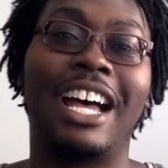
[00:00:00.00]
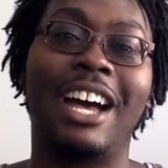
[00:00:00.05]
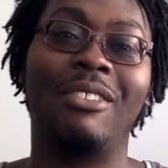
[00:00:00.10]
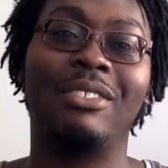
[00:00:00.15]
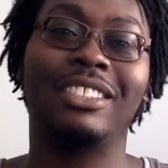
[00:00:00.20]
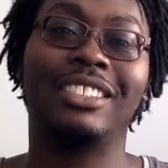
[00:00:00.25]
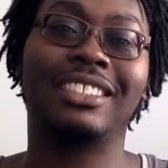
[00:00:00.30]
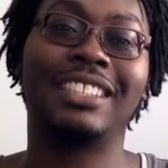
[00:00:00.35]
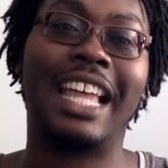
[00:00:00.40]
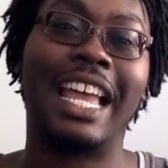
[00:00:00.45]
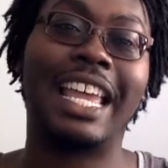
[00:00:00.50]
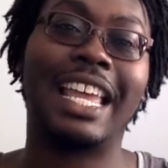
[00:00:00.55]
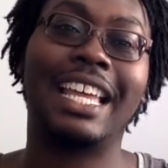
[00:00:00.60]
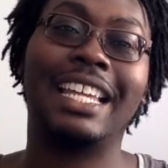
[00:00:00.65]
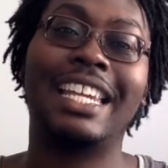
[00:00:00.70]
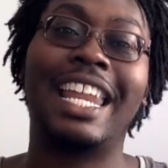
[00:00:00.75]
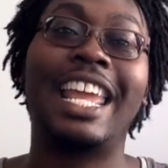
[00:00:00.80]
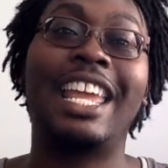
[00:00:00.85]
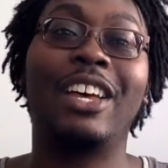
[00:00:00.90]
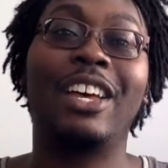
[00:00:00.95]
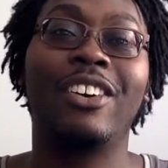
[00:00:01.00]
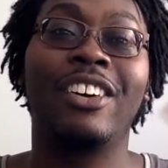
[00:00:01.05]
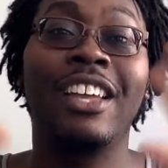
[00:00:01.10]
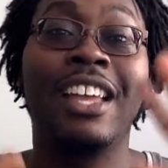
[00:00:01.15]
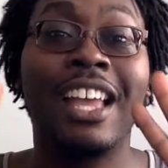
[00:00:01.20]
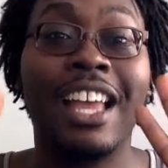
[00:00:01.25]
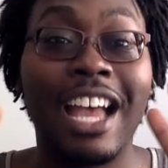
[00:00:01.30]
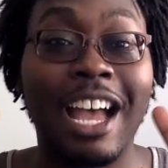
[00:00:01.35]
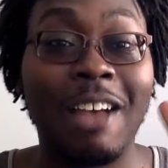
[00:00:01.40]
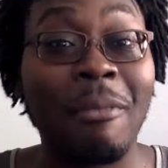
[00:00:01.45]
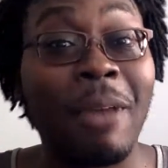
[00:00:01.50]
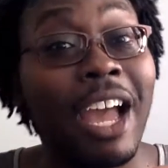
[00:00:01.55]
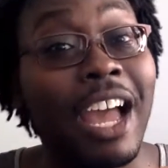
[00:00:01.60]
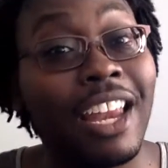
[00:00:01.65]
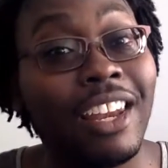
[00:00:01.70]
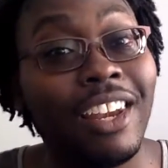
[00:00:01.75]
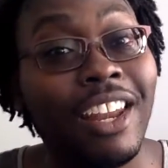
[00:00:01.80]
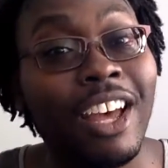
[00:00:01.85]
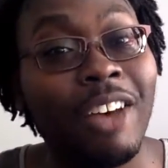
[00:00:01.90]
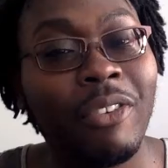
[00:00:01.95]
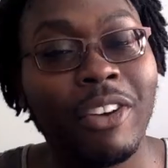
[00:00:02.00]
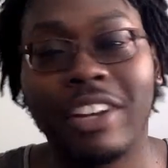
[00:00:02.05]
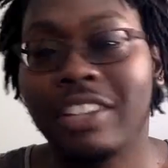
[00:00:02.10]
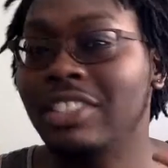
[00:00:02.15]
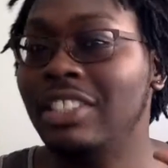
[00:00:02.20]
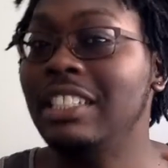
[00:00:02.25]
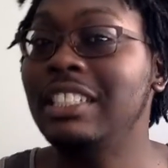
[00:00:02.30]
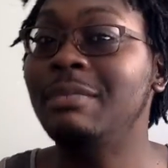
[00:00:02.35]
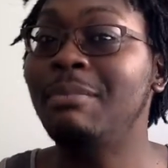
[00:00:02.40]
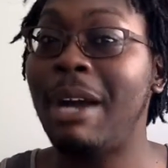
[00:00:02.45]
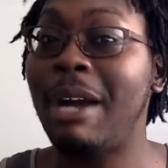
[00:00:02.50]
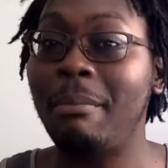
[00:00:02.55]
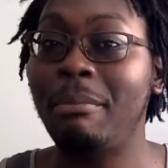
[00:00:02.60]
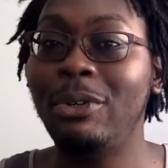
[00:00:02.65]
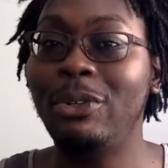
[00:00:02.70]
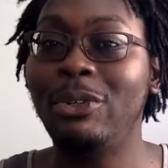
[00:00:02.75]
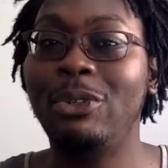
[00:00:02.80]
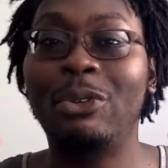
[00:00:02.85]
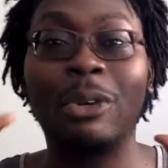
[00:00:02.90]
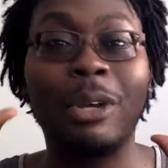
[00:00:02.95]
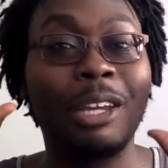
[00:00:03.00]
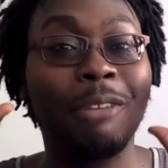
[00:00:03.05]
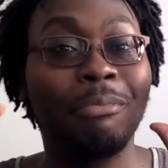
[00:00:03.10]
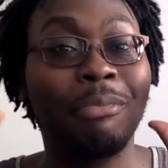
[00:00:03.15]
I was just like, Adele, I mean, I love her. She's my boo.